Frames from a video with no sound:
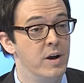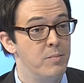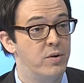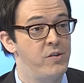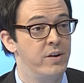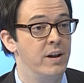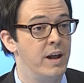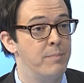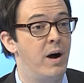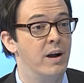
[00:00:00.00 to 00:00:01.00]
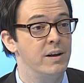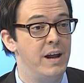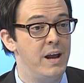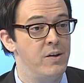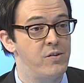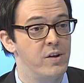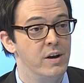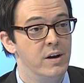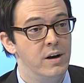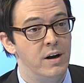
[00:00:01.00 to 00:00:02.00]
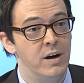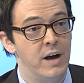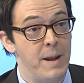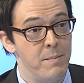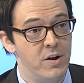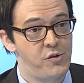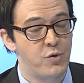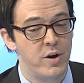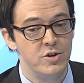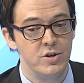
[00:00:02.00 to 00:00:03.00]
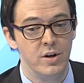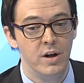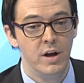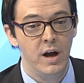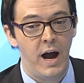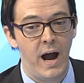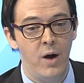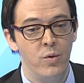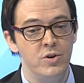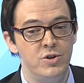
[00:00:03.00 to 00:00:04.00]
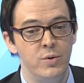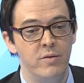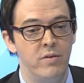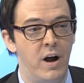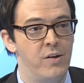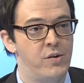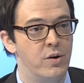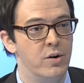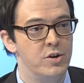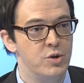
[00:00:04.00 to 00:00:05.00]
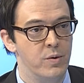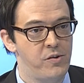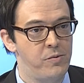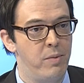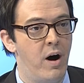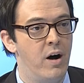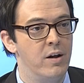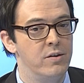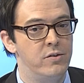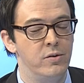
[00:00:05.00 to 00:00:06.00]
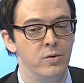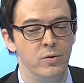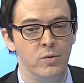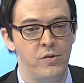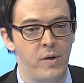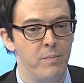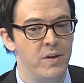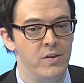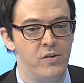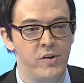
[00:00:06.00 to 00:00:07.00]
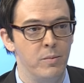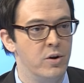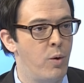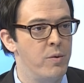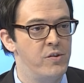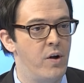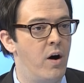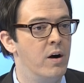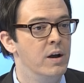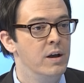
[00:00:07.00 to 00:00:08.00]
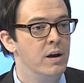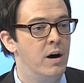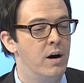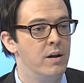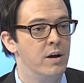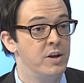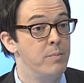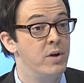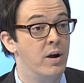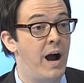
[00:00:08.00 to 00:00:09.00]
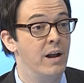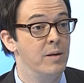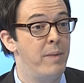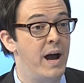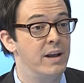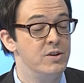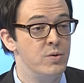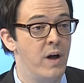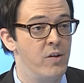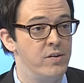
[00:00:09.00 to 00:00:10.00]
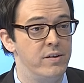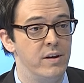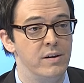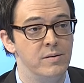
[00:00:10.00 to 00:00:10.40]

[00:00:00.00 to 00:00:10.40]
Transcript: President-elect Park Geun-hye's administration. How would you advise her to respond to something similar to what we saw on Yeonpyeong Island back in 2010?